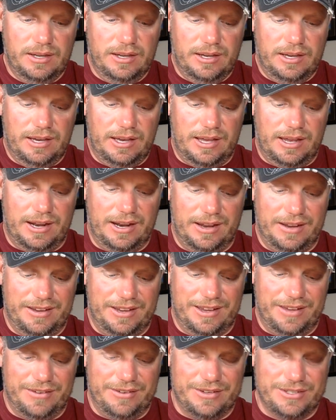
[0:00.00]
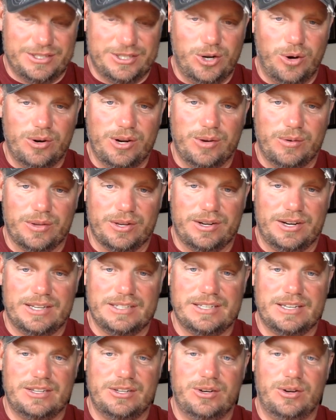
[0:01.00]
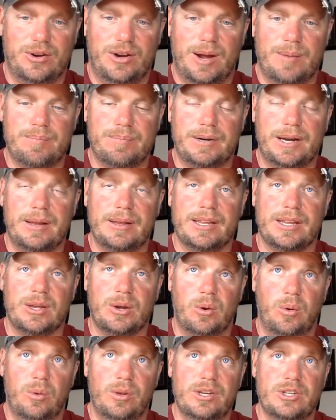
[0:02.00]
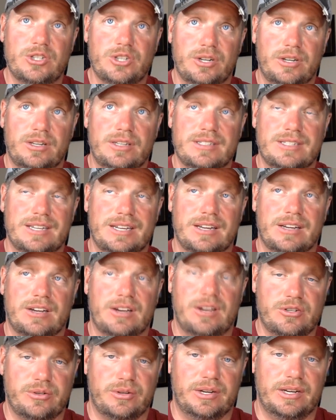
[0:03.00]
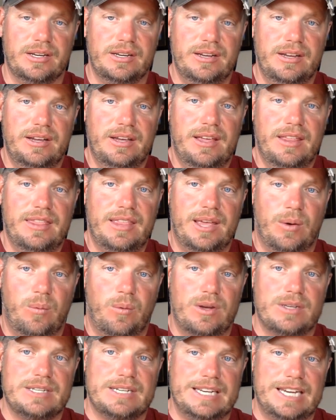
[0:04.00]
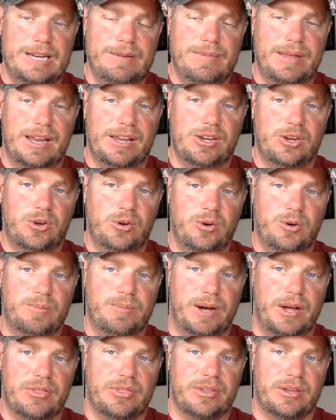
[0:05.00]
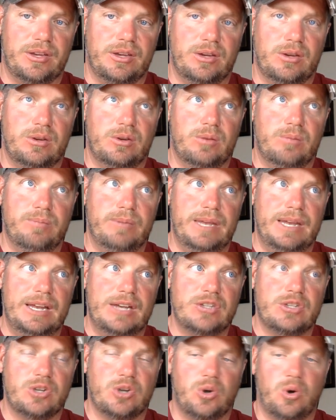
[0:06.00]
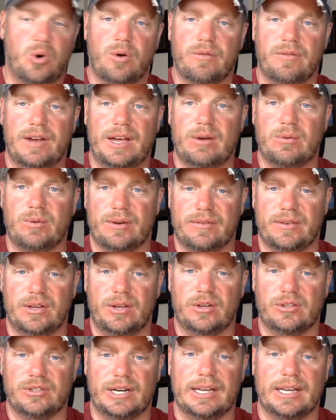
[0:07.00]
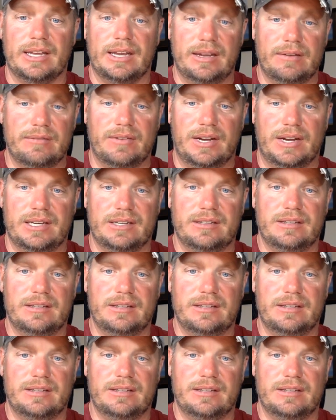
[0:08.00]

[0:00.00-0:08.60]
And I was joking with her. I said, you know, I'm probably the only journalist in the country that wasn't emailing you about the mid-engine Corvette reveal and trying to get an invite.